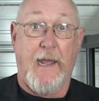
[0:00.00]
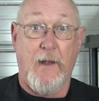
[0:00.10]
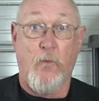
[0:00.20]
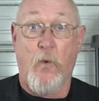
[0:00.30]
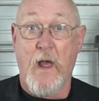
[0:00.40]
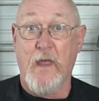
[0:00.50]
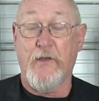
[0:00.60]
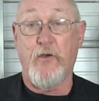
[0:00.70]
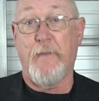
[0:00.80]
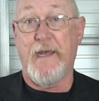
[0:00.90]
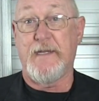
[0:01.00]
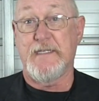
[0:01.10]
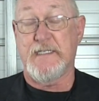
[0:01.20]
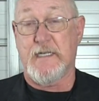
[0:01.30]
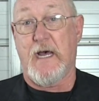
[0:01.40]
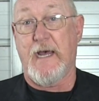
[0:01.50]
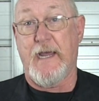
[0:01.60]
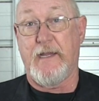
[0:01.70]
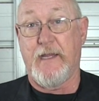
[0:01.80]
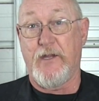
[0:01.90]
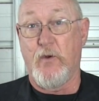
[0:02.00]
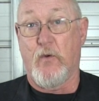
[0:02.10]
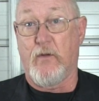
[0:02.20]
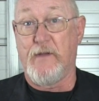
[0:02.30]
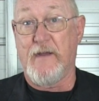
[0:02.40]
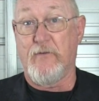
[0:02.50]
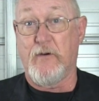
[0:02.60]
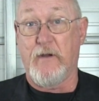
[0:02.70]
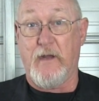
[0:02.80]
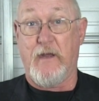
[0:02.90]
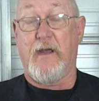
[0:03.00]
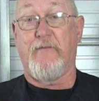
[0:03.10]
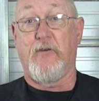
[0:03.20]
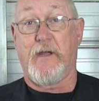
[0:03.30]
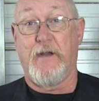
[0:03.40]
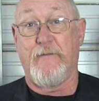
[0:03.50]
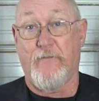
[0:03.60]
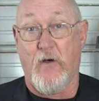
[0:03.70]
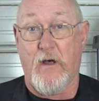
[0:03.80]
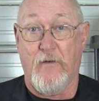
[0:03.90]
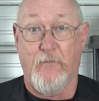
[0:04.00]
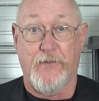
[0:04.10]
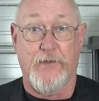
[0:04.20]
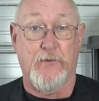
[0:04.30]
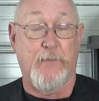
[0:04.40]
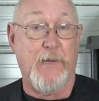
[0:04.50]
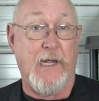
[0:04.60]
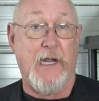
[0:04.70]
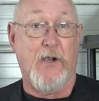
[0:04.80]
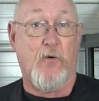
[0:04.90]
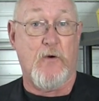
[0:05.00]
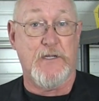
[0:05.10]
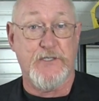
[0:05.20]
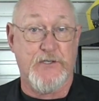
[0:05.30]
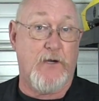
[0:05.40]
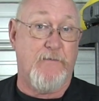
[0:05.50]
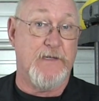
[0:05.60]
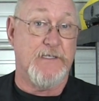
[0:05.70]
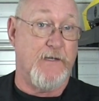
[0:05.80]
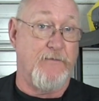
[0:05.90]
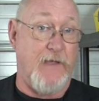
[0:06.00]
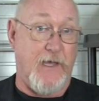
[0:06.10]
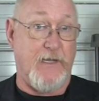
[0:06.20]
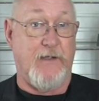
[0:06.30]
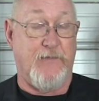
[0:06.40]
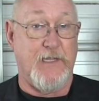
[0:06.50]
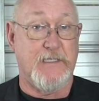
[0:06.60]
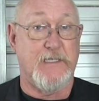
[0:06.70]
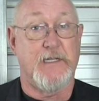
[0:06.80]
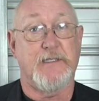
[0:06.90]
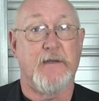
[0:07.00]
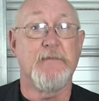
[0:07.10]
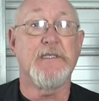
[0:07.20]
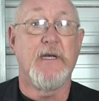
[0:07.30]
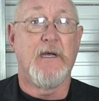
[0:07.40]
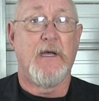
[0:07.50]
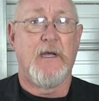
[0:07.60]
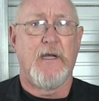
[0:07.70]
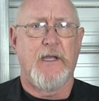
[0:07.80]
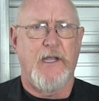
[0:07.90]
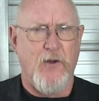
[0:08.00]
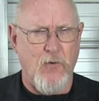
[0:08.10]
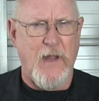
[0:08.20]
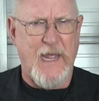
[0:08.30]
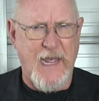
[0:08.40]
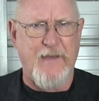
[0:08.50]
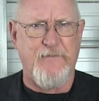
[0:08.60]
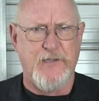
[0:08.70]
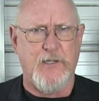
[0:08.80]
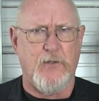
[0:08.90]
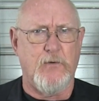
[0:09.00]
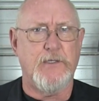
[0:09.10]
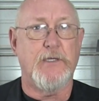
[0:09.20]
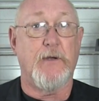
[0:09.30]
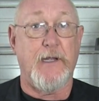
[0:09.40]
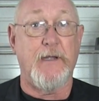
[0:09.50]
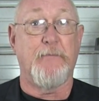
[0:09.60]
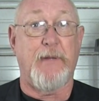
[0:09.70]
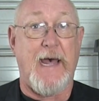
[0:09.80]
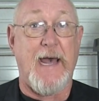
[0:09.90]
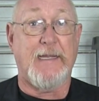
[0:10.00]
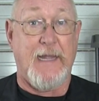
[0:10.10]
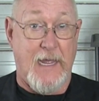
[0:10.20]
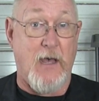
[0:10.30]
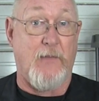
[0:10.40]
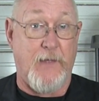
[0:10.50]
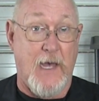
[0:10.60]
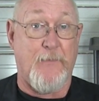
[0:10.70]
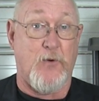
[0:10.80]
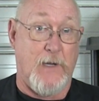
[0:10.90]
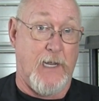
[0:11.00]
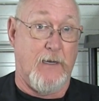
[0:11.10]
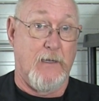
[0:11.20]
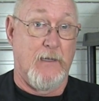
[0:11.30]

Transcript: And while you may decide that you will never, ever get involved with the repair or service of any of these systems, you don't have to impact how they operate.